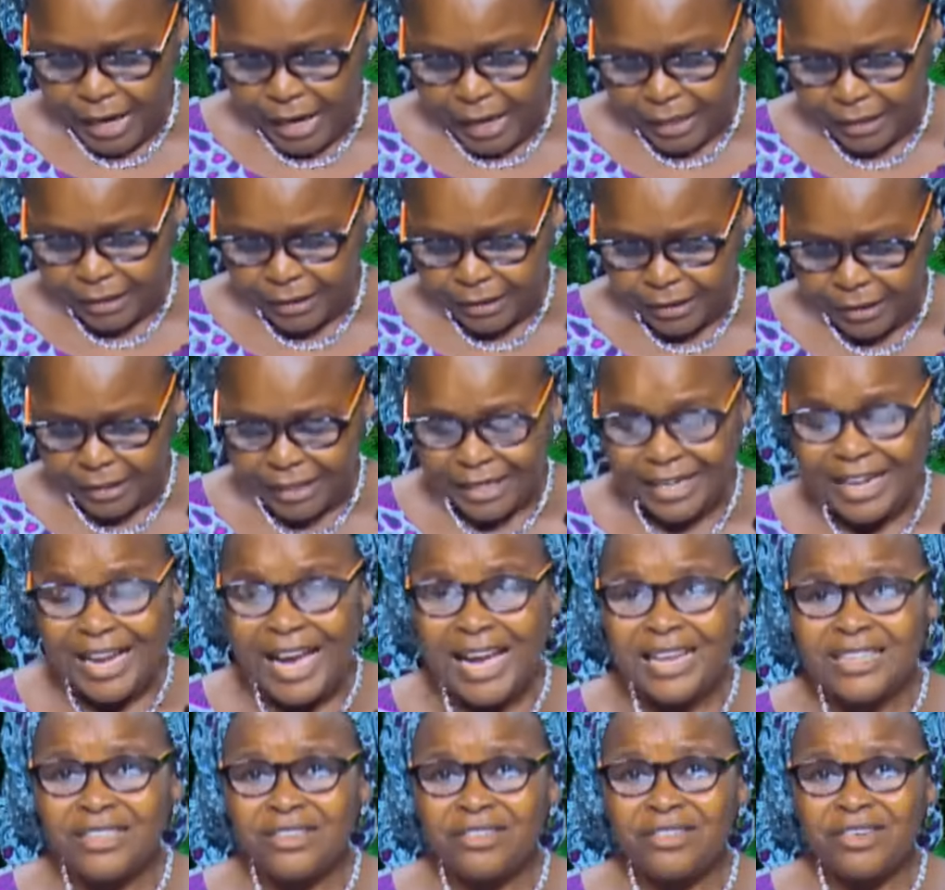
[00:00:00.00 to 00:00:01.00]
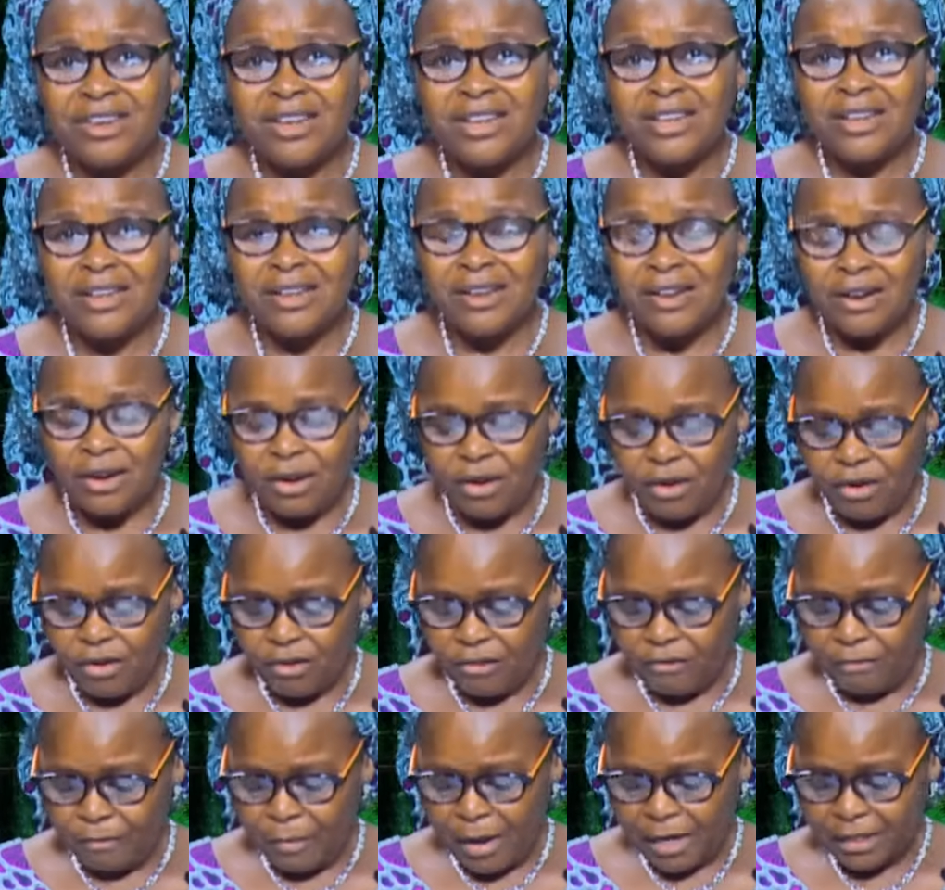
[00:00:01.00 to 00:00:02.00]
and gathering
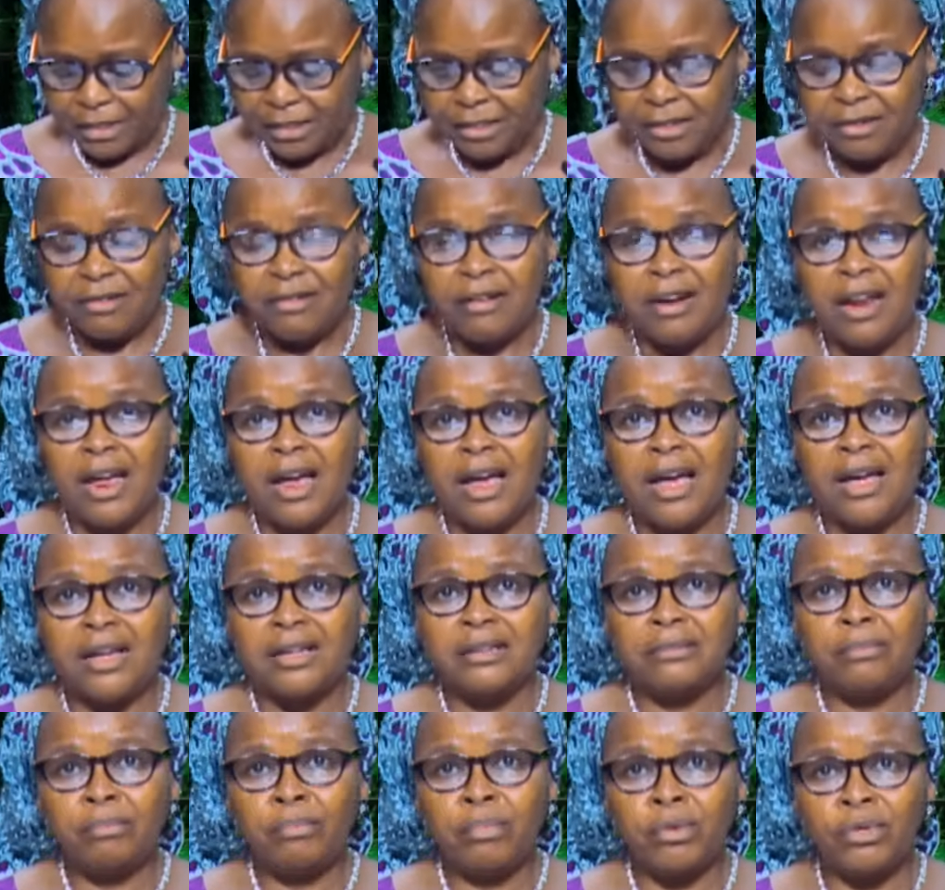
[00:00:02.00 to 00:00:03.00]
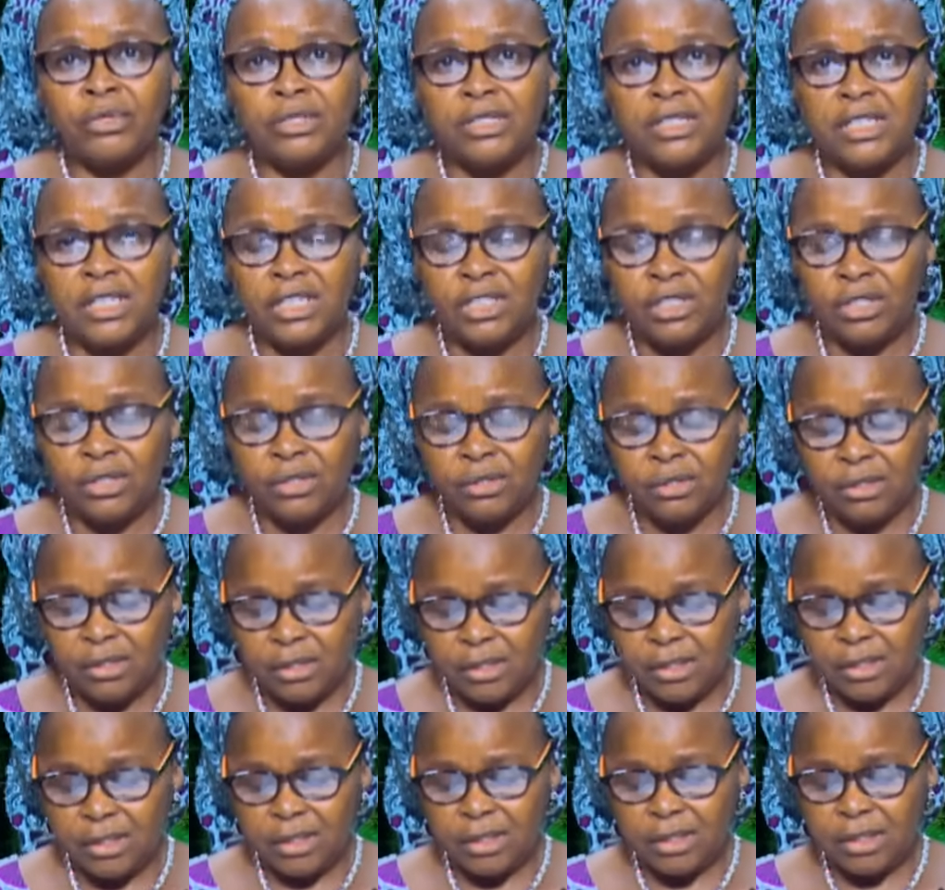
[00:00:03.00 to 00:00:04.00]
of material
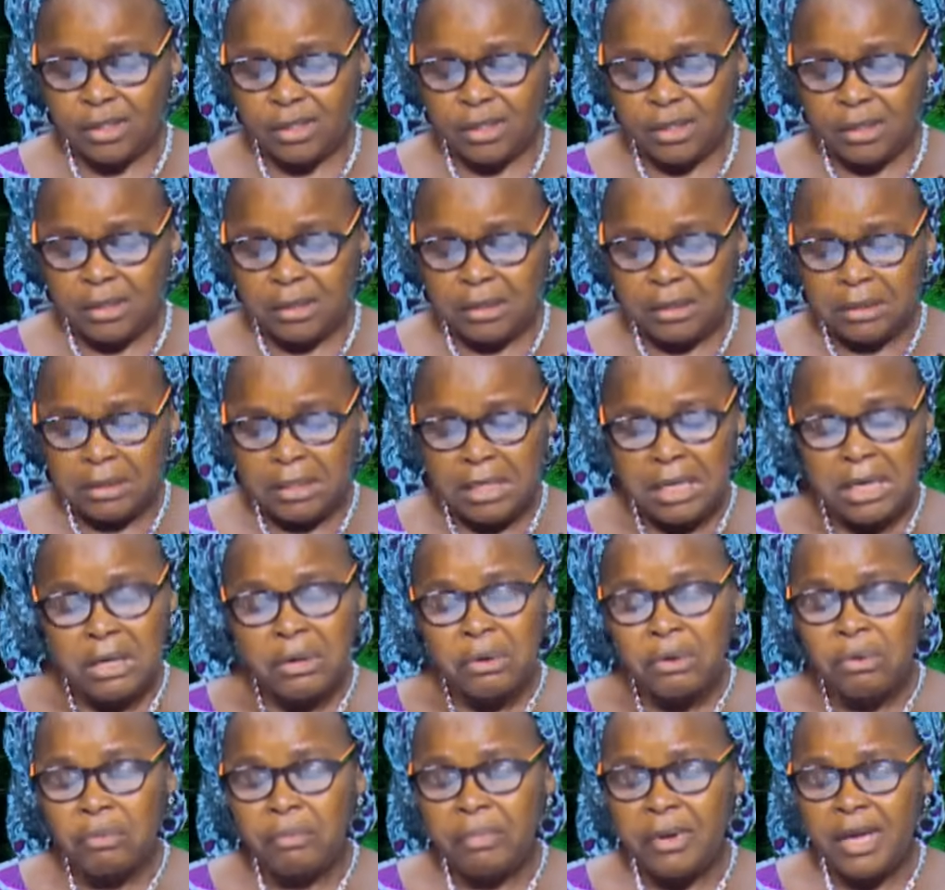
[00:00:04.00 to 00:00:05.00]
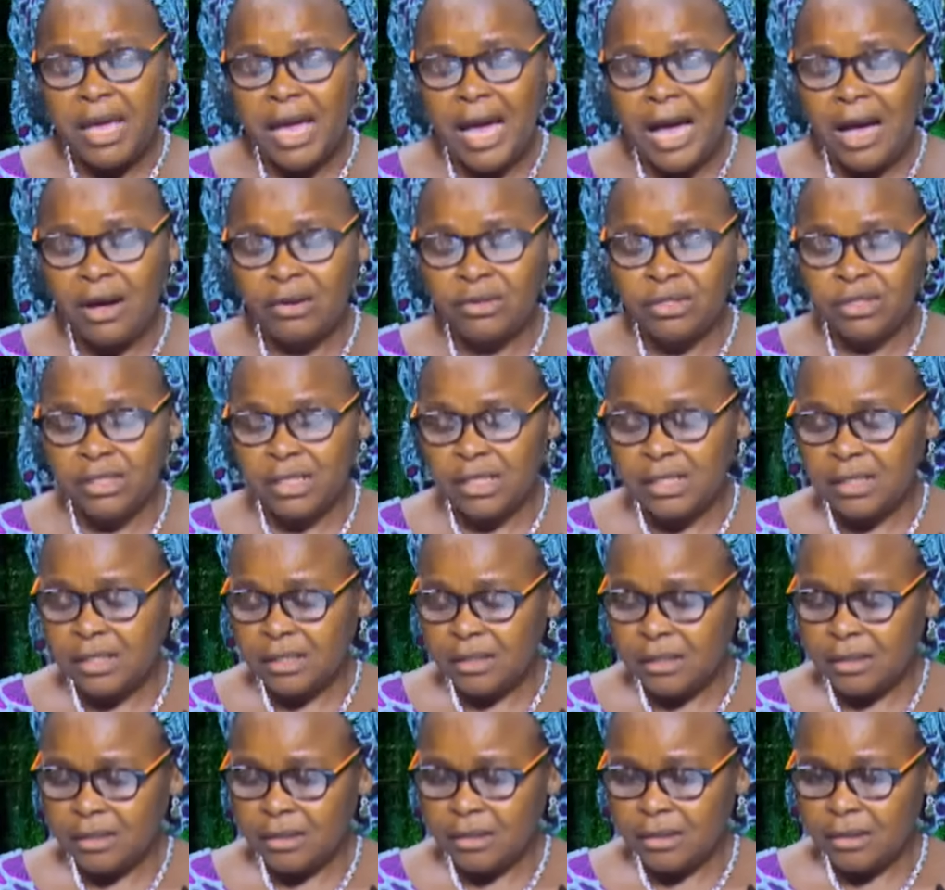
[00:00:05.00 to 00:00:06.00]
possessions. It could be
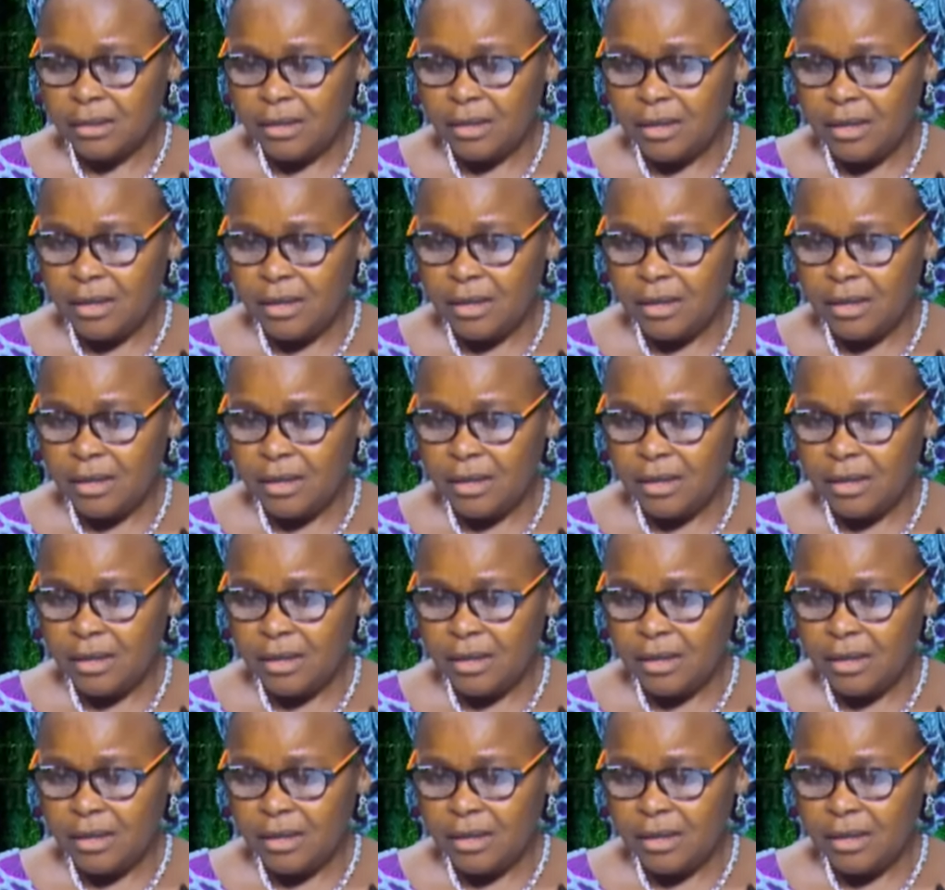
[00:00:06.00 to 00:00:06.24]
houses,